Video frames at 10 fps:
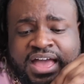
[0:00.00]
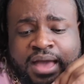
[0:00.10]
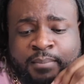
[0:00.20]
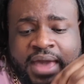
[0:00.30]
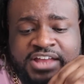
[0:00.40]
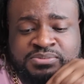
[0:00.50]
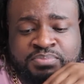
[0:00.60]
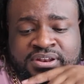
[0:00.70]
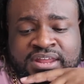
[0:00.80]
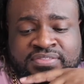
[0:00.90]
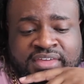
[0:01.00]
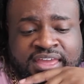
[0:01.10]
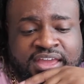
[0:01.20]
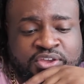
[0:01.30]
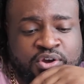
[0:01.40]
Imagine putting that
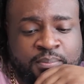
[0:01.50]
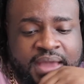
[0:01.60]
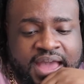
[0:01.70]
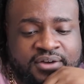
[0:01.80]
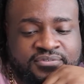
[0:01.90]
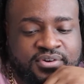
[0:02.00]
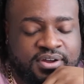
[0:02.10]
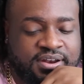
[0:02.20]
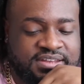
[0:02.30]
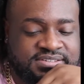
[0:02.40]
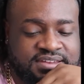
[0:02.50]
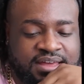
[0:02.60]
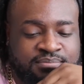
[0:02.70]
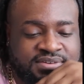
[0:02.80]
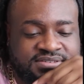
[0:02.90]
thing in your mouth. Girl, that's
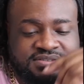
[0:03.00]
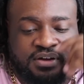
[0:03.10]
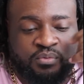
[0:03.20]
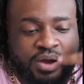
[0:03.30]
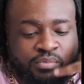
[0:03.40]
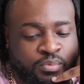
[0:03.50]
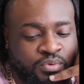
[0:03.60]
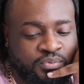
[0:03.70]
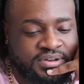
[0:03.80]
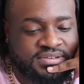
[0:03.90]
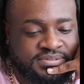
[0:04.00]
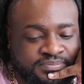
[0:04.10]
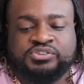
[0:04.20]
done. This, a white woman wrote this.